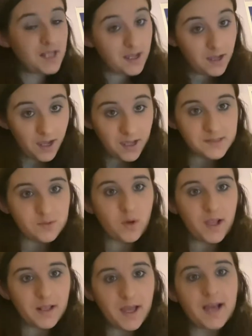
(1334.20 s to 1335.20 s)
as
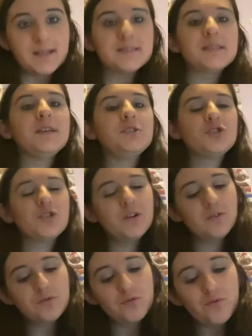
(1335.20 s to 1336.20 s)
well as enjoy
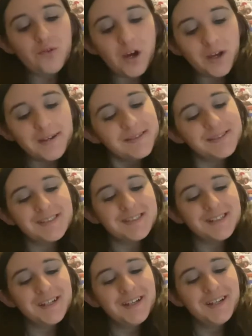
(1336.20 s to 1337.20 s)
all the rides.
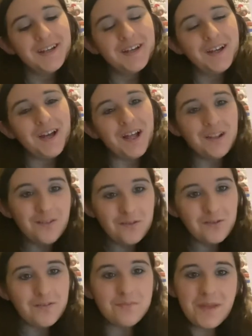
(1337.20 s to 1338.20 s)
Along
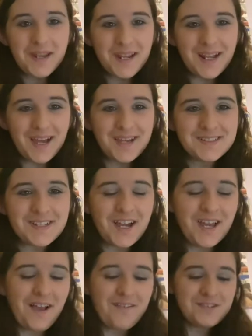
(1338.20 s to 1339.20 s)
with Miniland, I
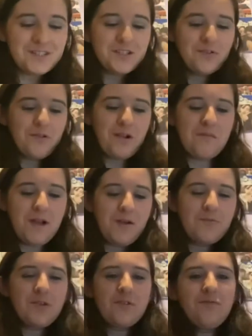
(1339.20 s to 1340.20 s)
have to talk about
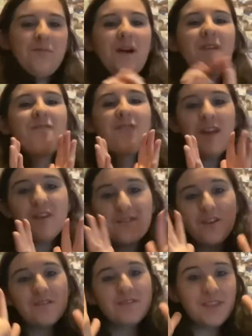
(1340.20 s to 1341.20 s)
one of my
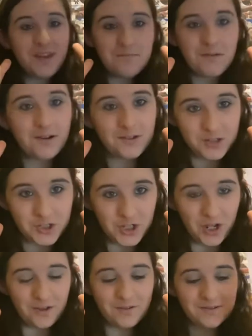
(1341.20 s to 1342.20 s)
favourite theme park
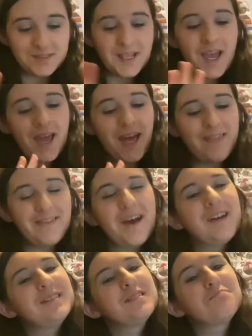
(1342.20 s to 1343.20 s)
shows, and that
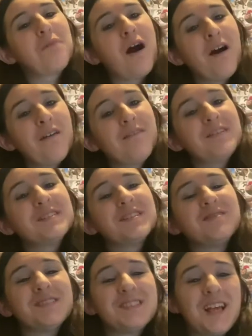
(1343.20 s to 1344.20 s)
is Pirates
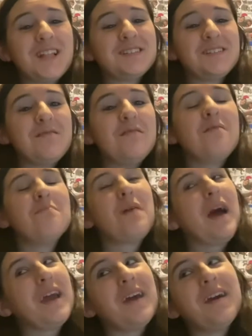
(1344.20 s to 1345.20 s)
of Skeleton
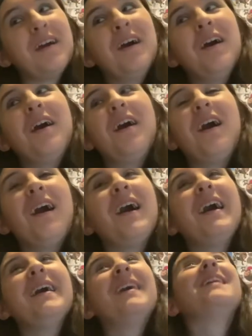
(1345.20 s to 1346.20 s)
Bay.
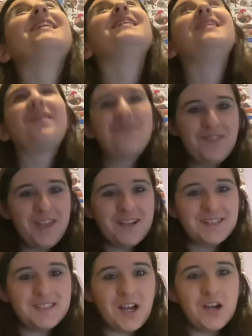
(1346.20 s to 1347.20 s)
I love
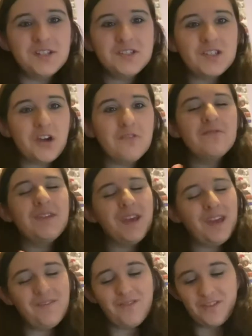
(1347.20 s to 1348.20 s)
this. I don't
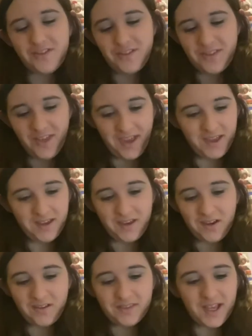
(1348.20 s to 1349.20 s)
even think
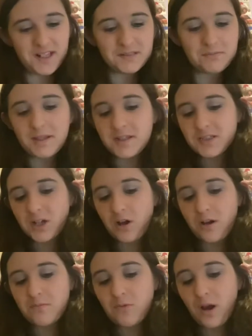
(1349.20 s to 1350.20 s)
there's been a
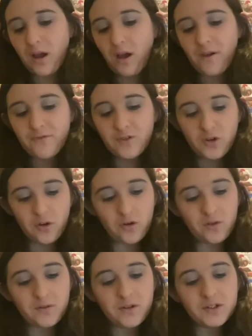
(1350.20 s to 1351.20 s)
time where I've
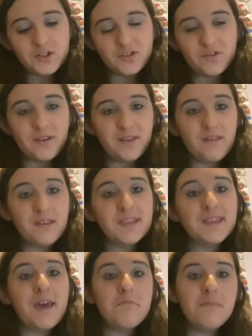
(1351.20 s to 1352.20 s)
gone during
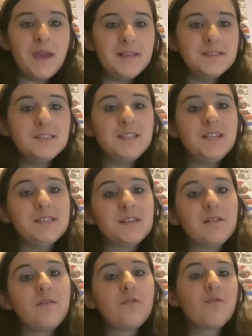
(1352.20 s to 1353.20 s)
their main
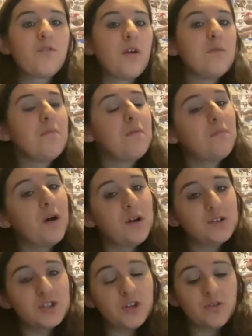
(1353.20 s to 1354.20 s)
season from
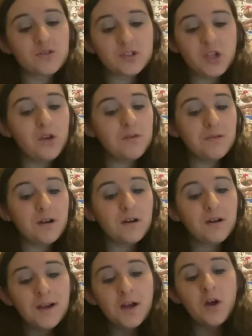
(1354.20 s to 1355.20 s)
March to October
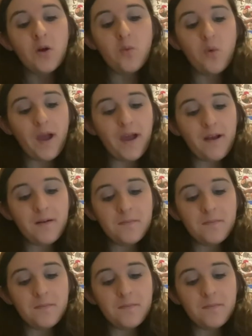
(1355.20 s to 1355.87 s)
where